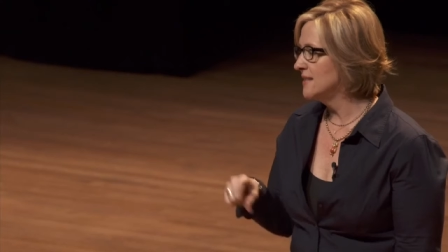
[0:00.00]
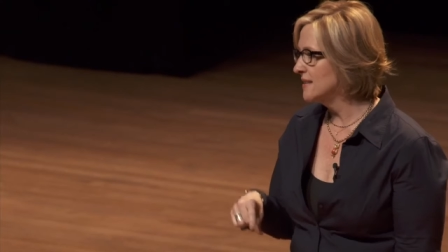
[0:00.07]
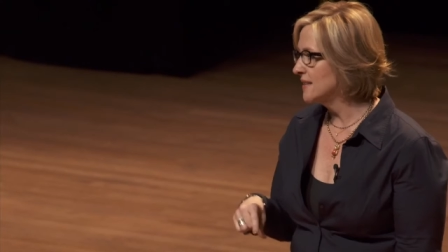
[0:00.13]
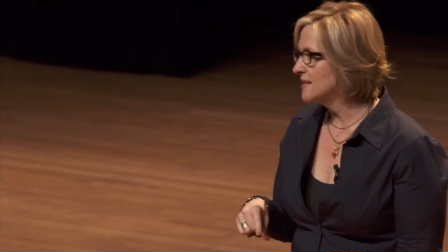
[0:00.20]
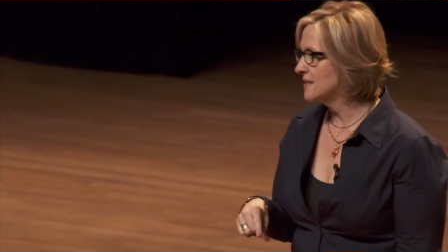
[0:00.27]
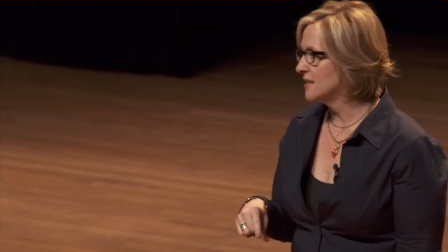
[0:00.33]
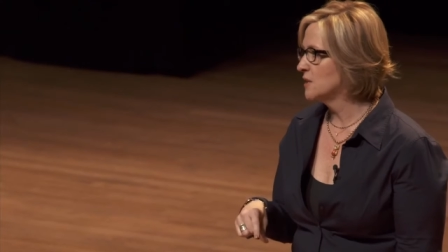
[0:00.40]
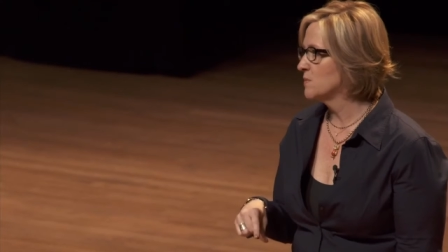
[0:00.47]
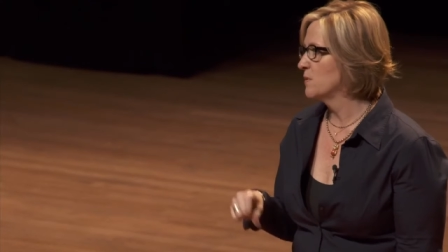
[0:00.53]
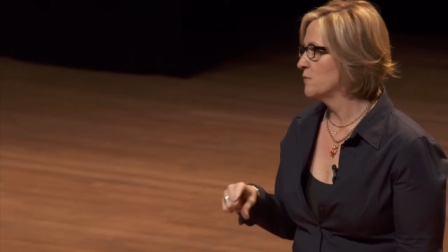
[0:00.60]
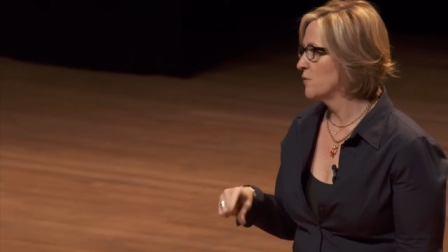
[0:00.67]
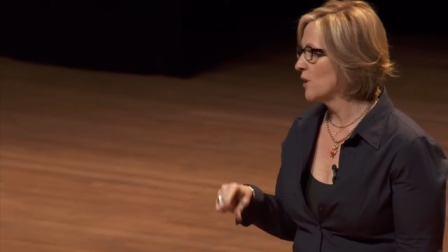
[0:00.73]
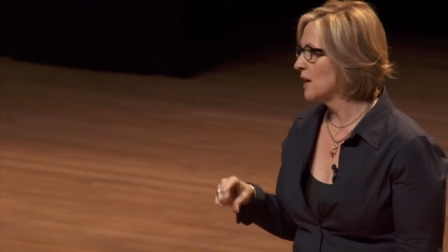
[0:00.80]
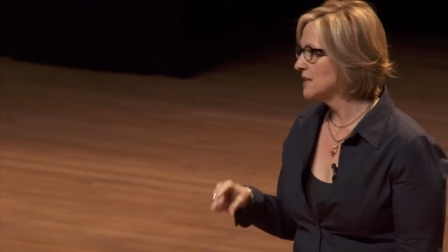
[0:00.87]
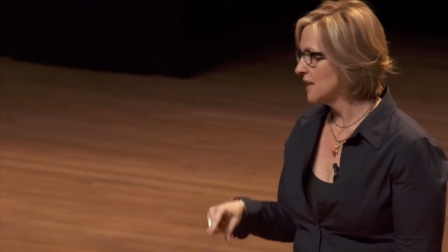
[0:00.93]
didn't exist
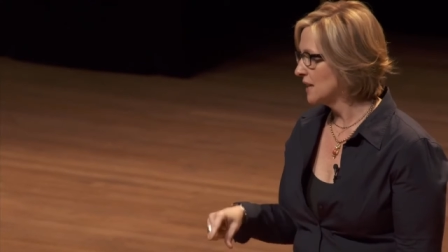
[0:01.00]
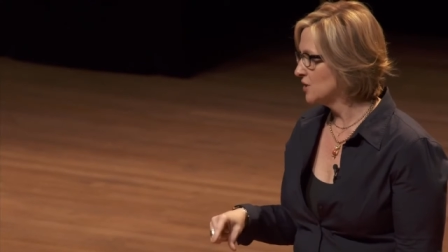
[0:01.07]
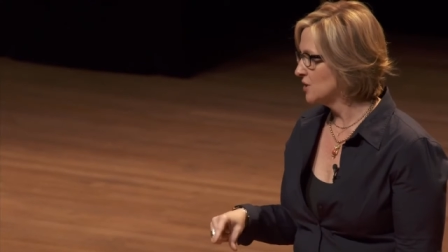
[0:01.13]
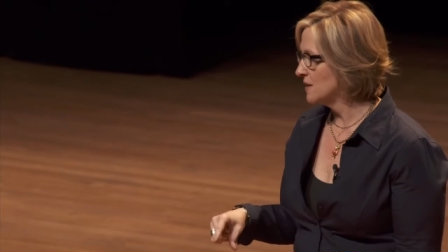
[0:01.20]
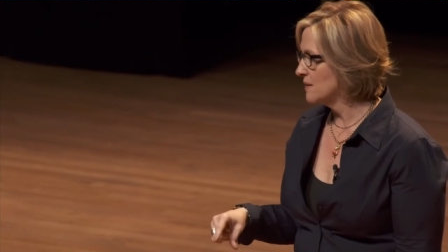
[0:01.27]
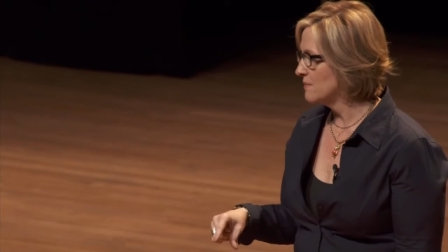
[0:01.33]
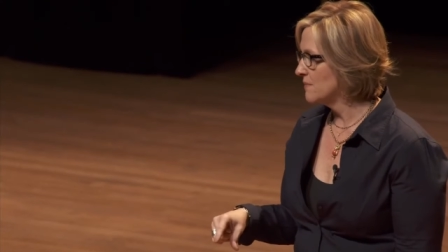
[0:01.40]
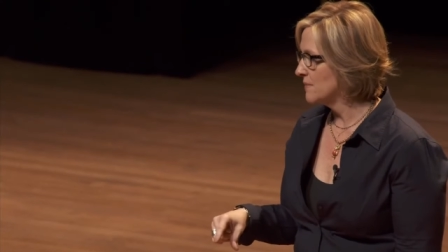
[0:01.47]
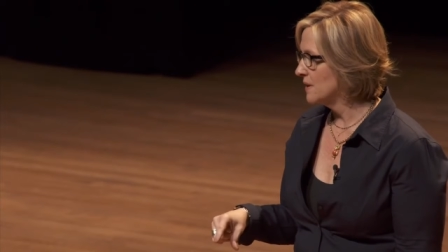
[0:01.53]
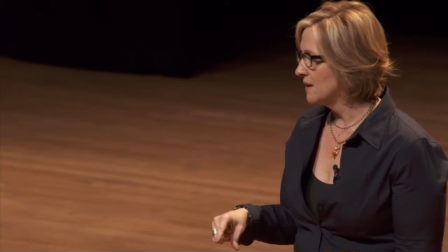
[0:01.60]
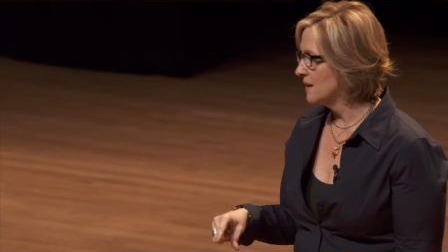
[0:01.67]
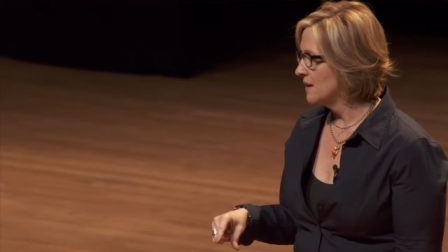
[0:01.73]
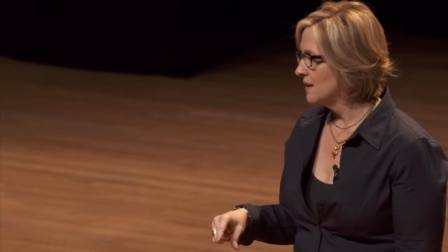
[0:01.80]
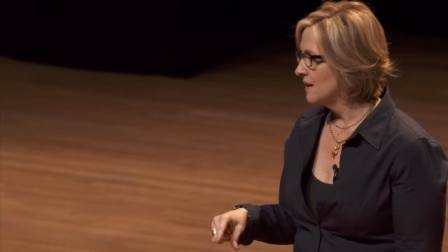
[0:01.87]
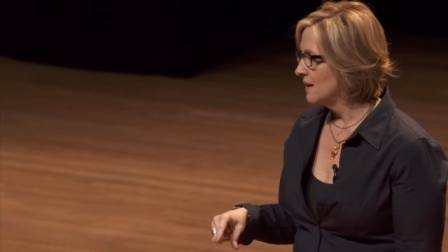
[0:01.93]
before I touched them.
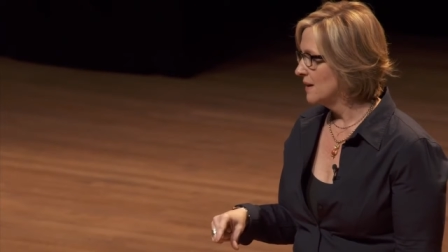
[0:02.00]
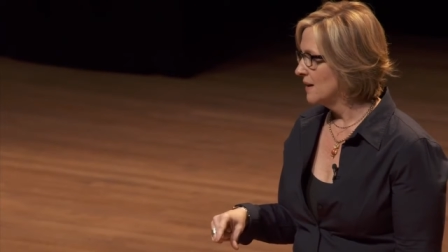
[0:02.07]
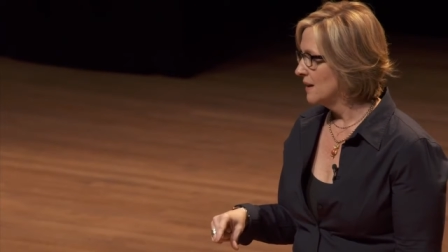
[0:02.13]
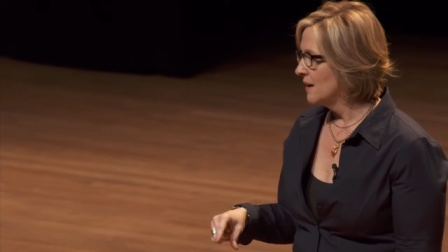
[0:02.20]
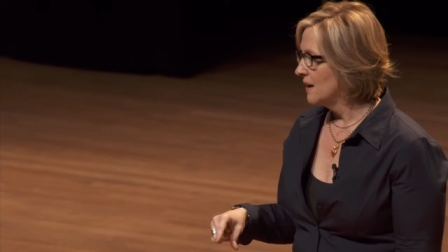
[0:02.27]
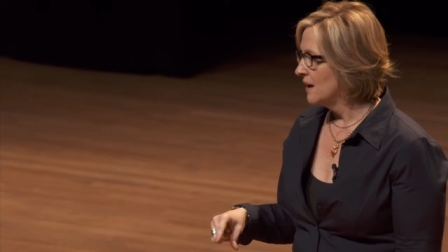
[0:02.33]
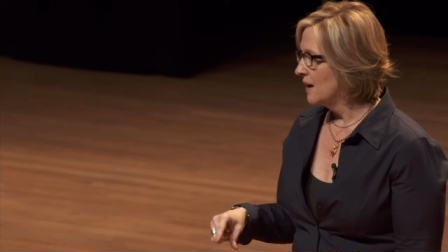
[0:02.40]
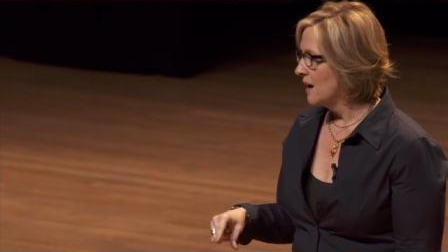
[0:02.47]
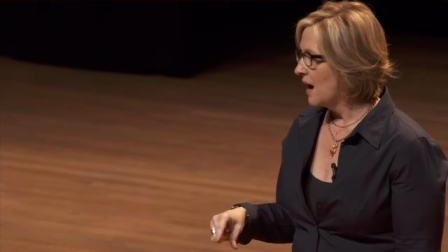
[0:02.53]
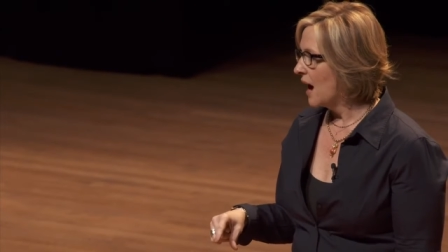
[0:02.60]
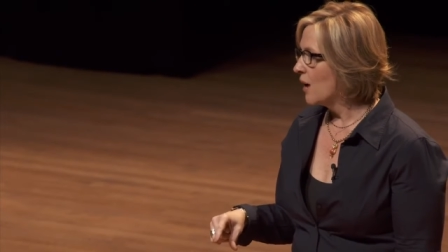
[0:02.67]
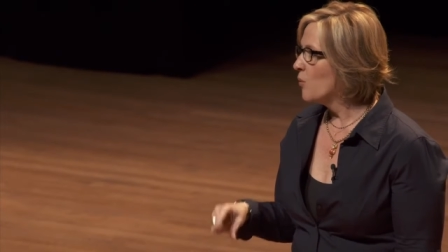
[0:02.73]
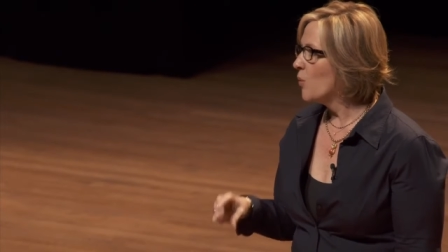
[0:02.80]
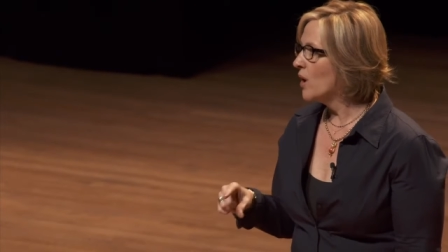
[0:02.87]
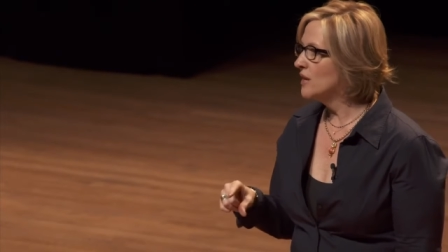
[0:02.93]

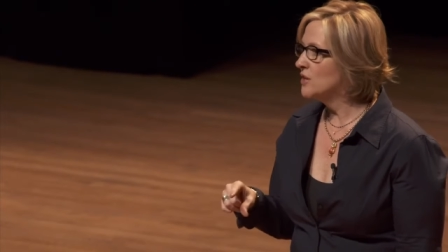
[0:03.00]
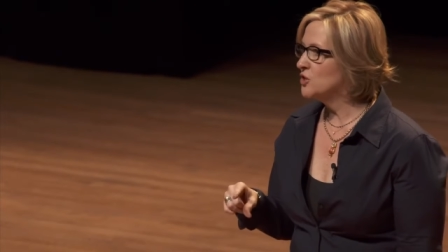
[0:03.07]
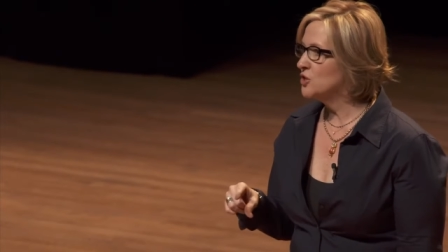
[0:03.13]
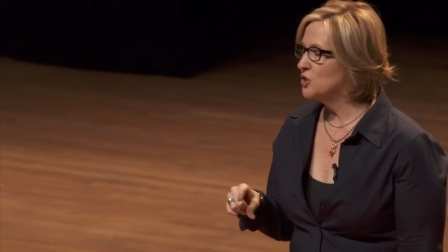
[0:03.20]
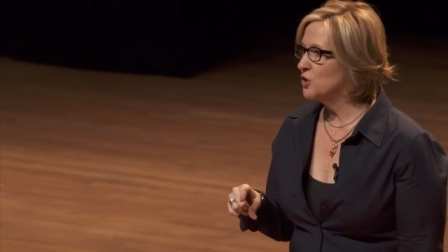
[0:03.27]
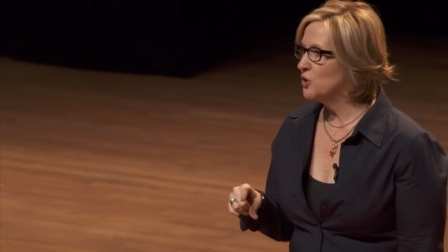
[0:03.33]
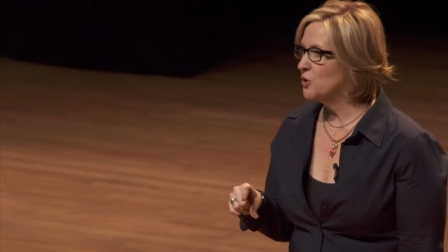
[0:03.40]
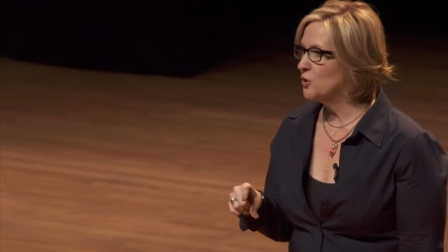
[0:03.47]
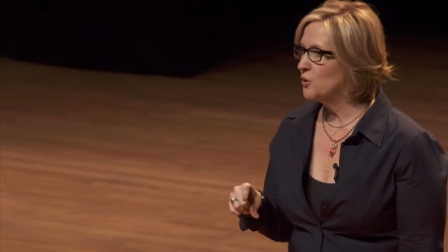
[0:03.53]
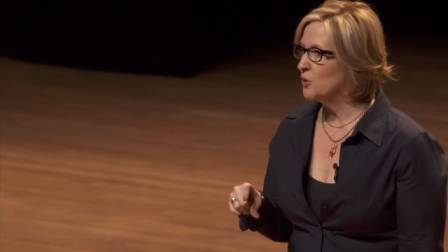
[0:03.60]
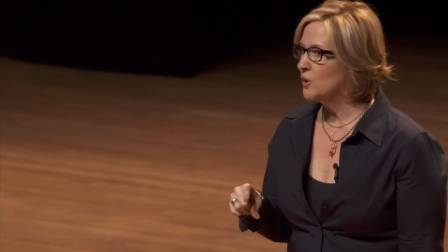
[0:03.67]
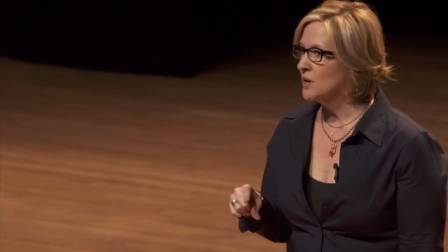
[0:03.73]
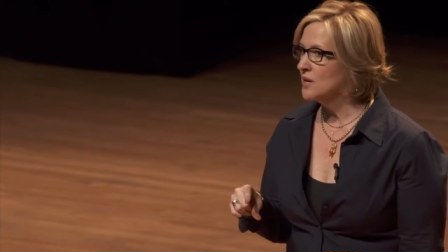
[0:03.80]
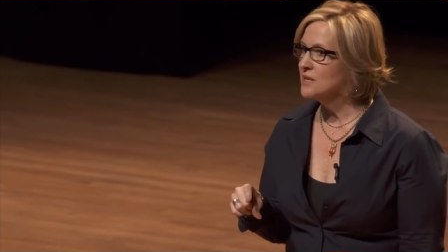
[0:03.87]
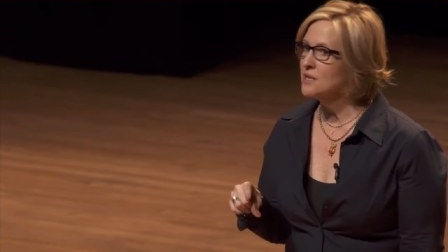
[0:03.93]
I want
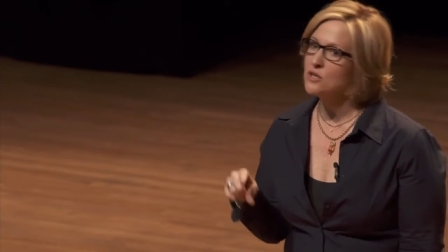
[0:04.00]
to